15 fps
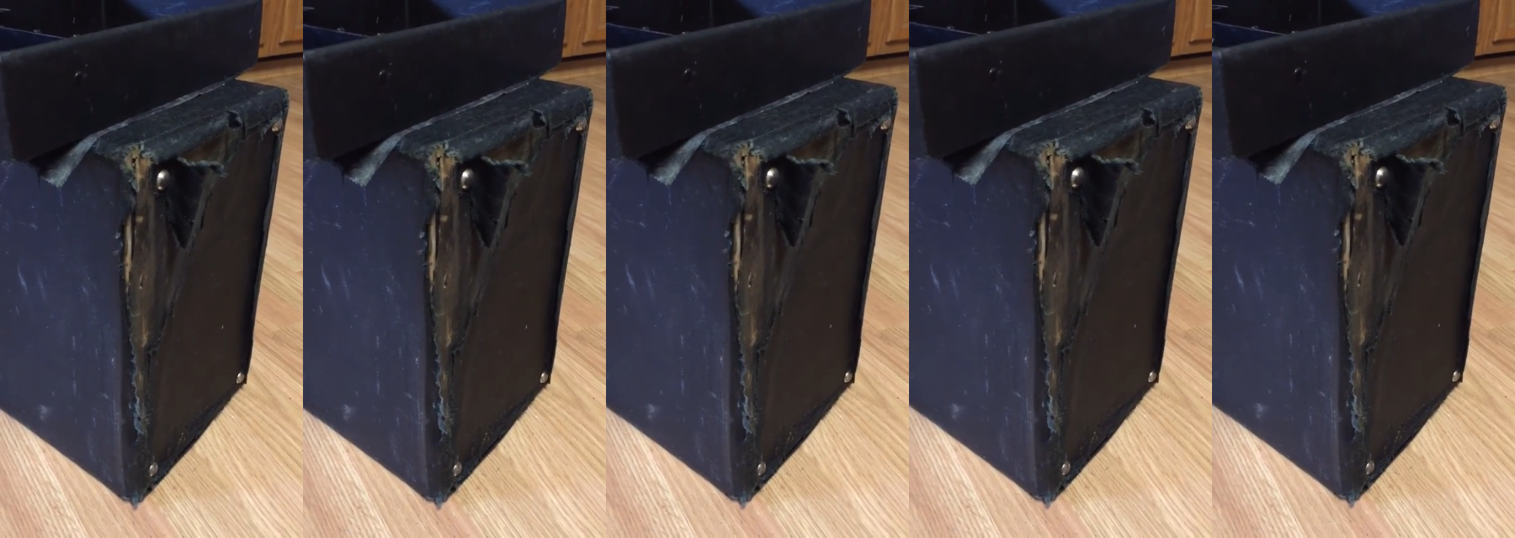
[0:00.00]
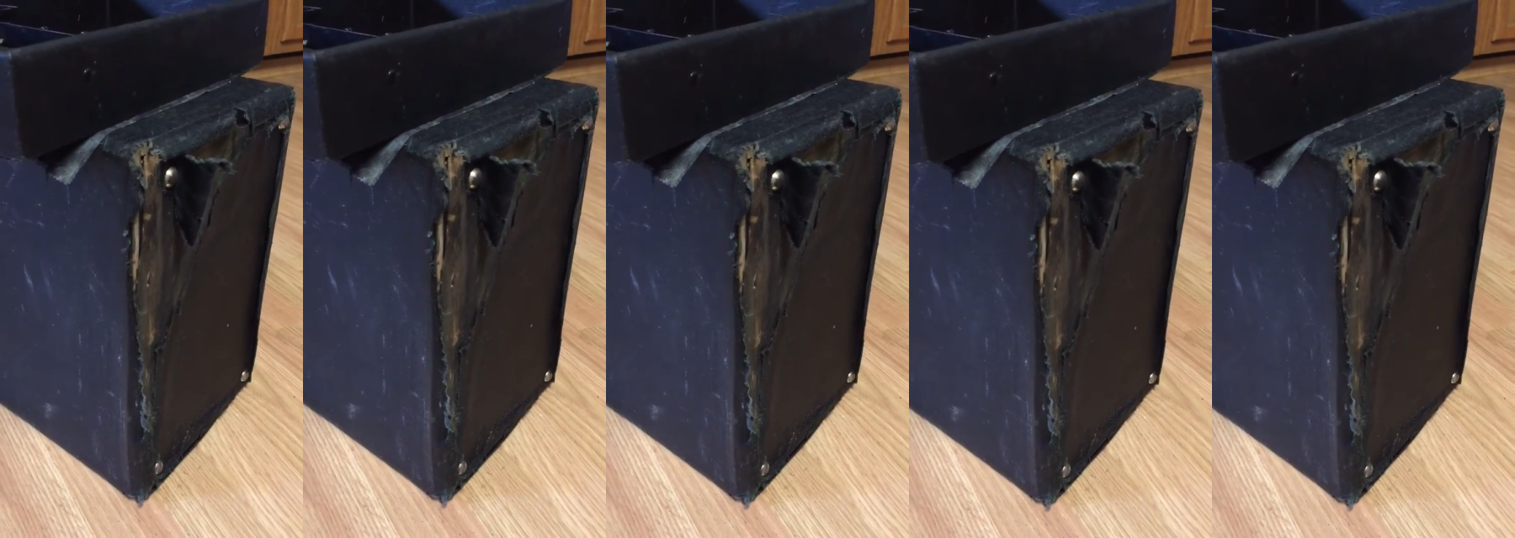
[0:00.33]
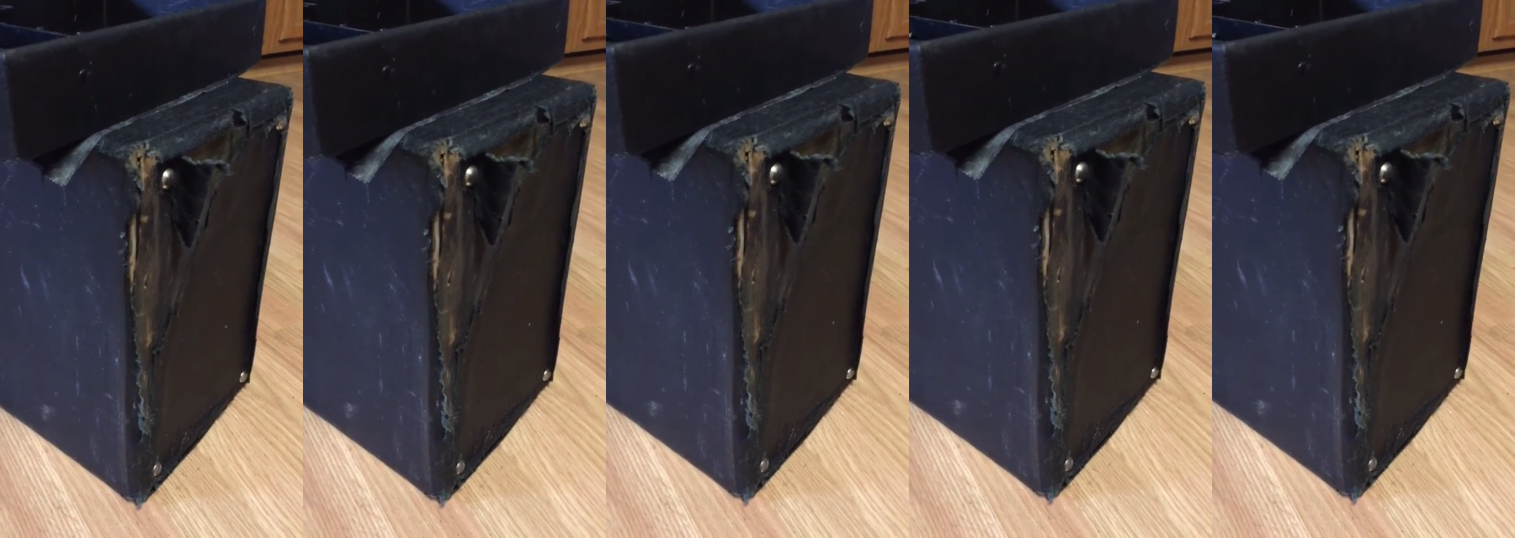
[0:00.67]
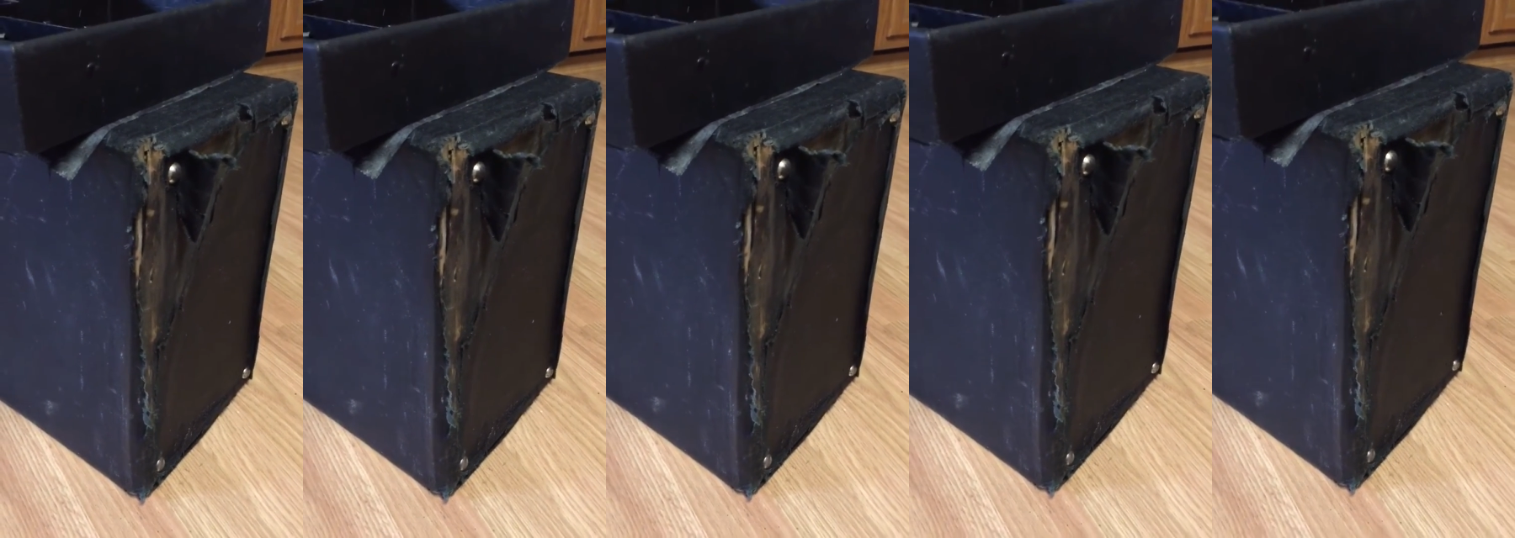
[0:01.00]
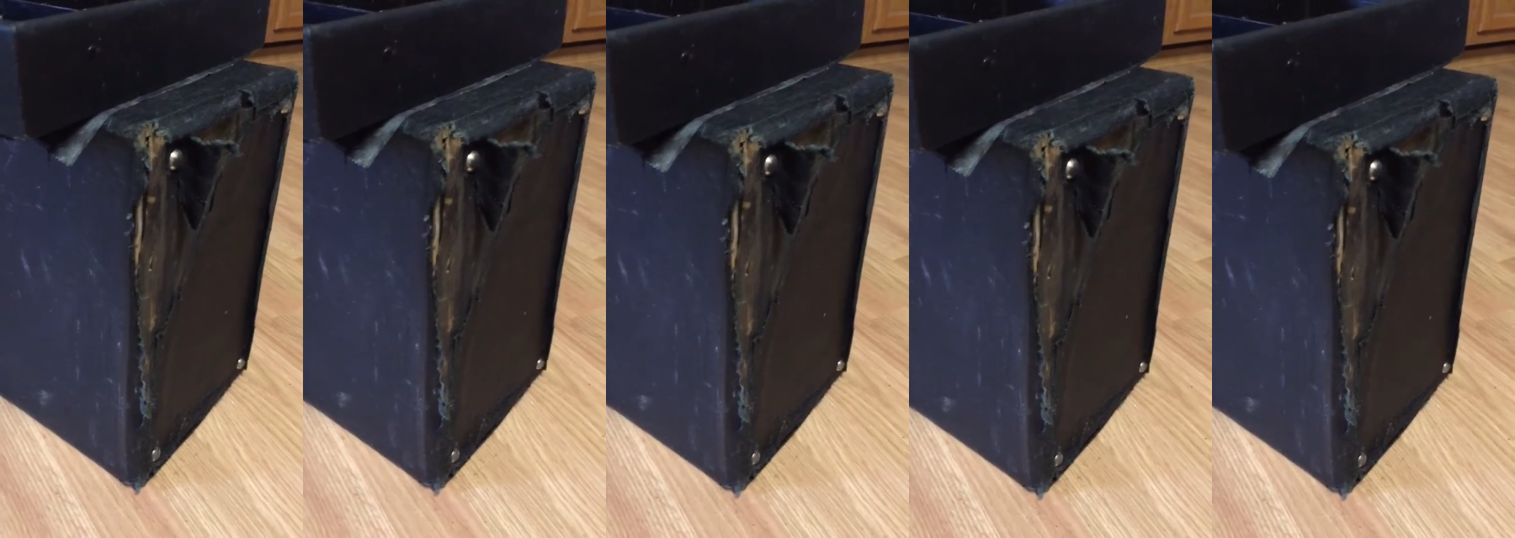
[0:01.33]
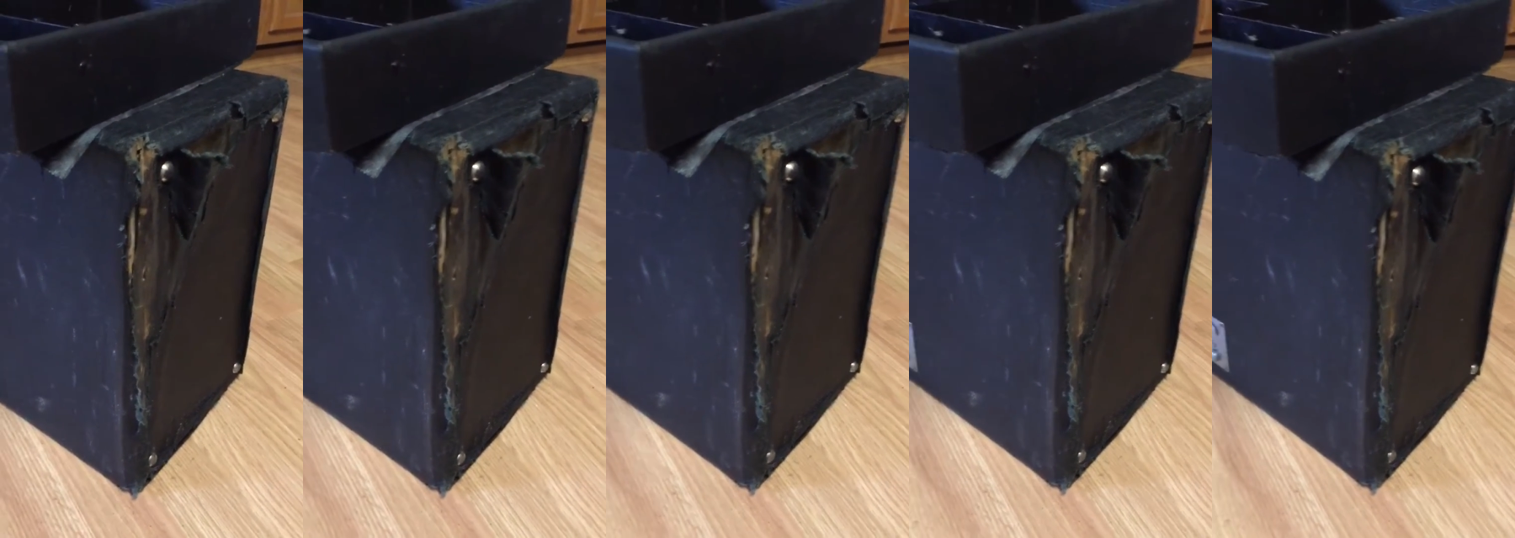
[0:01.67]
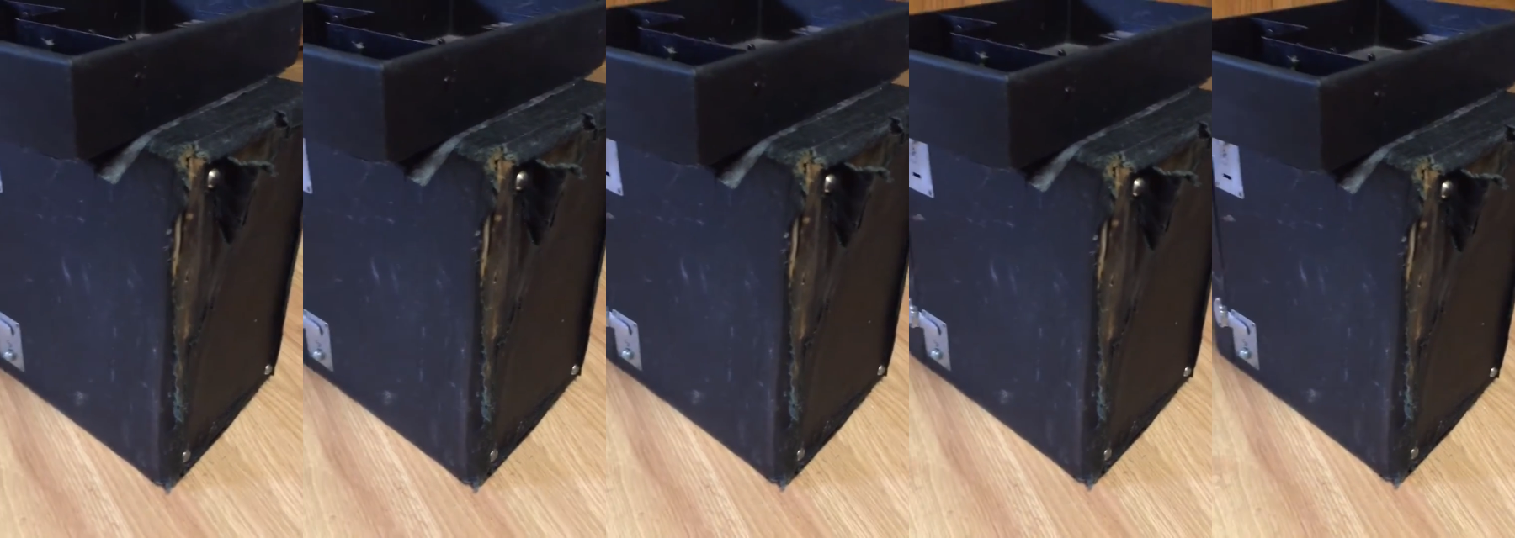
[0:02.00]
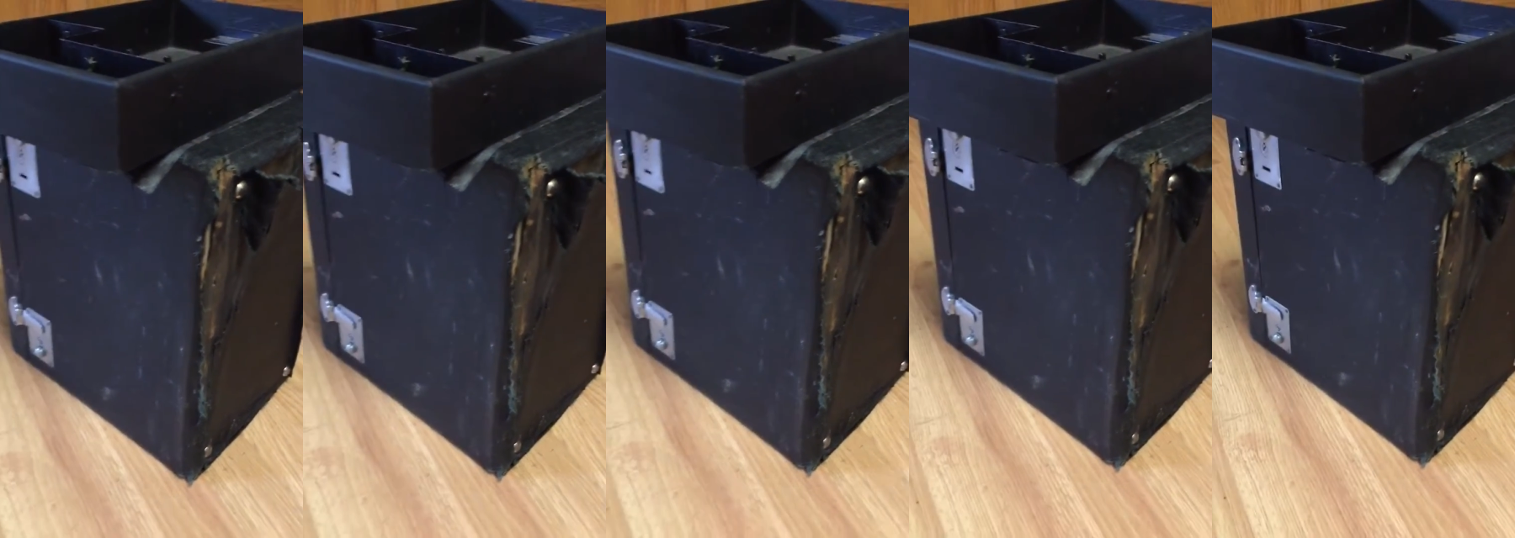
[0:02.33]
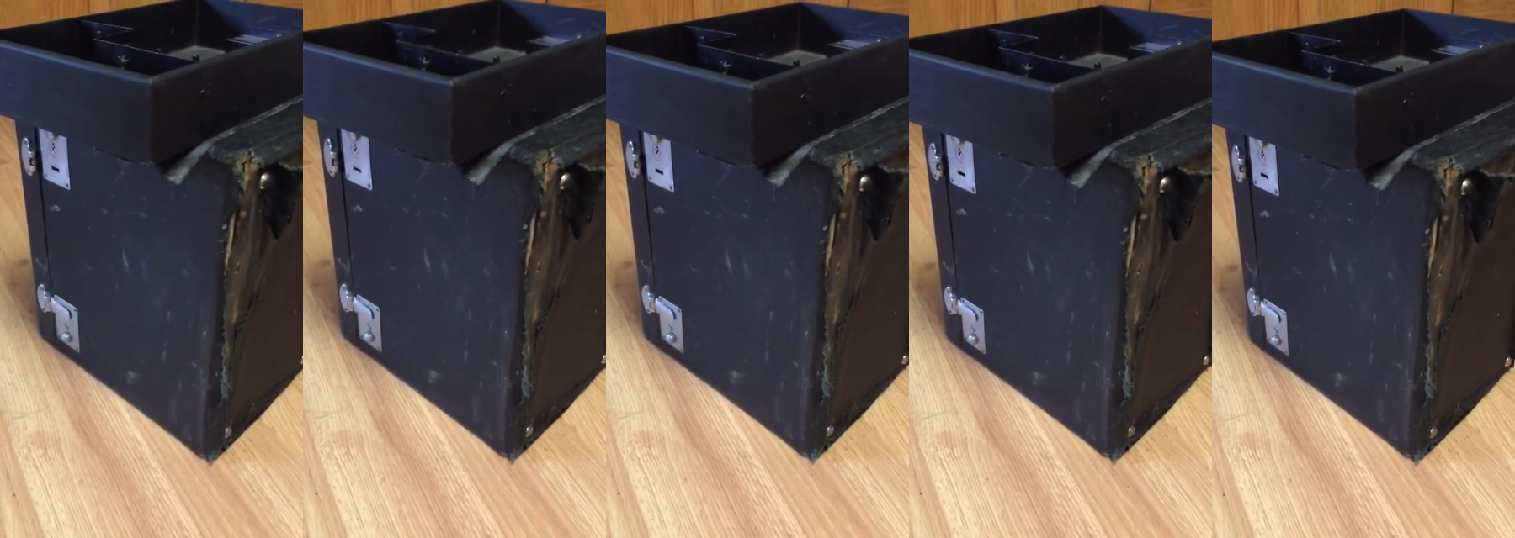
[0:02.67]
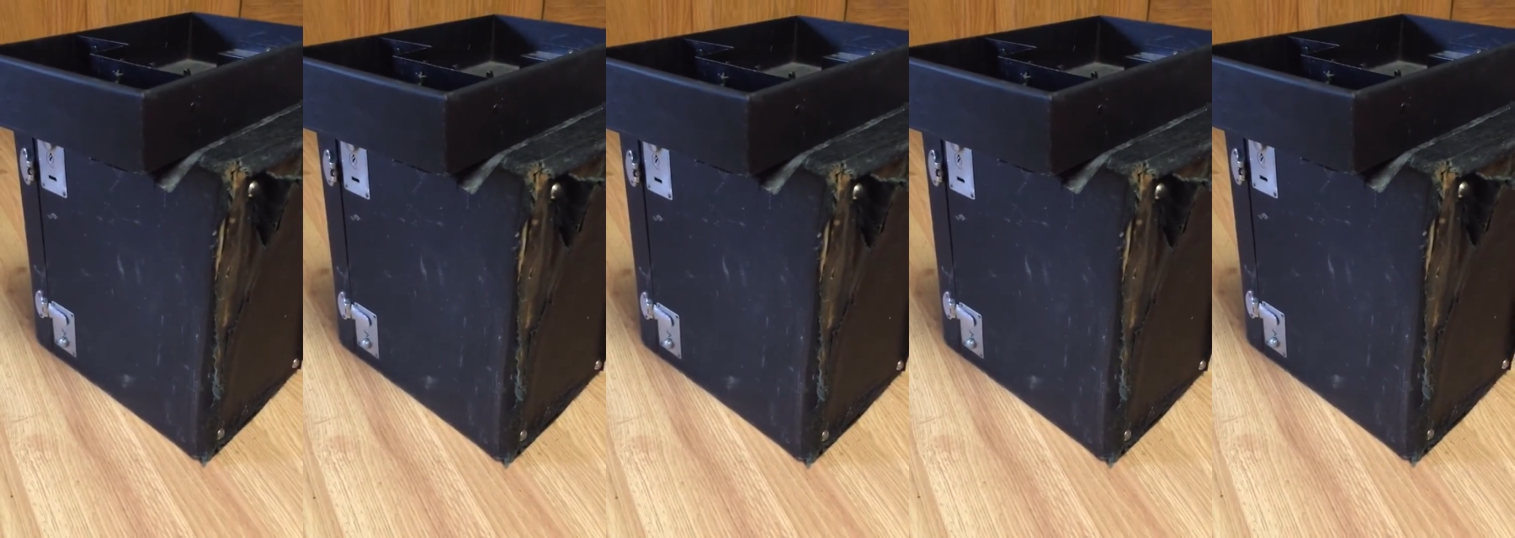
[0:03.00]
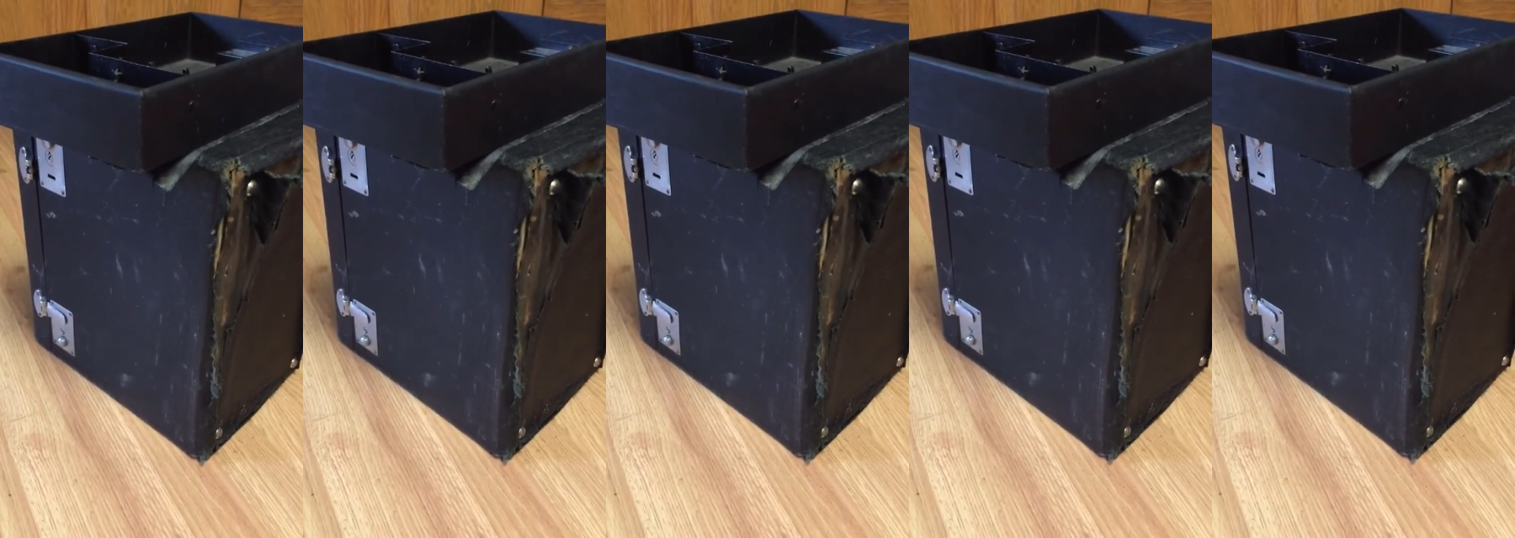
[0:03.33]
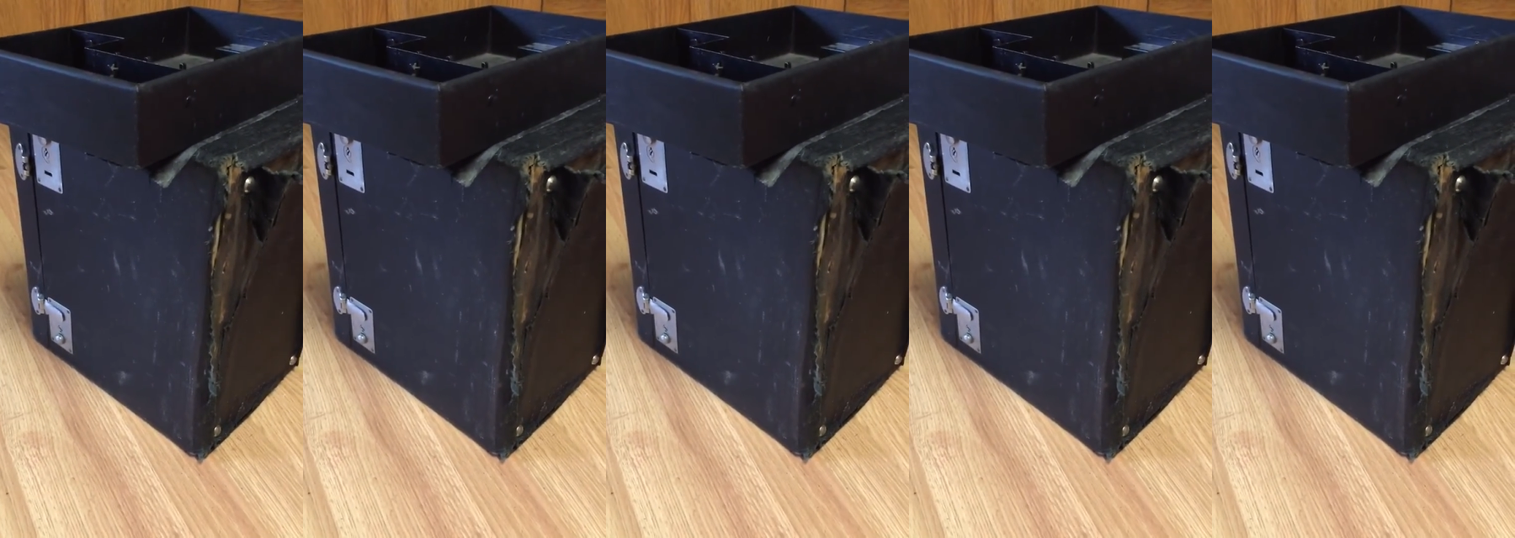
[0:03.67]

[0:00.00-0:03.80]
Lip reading: (no speaker visible)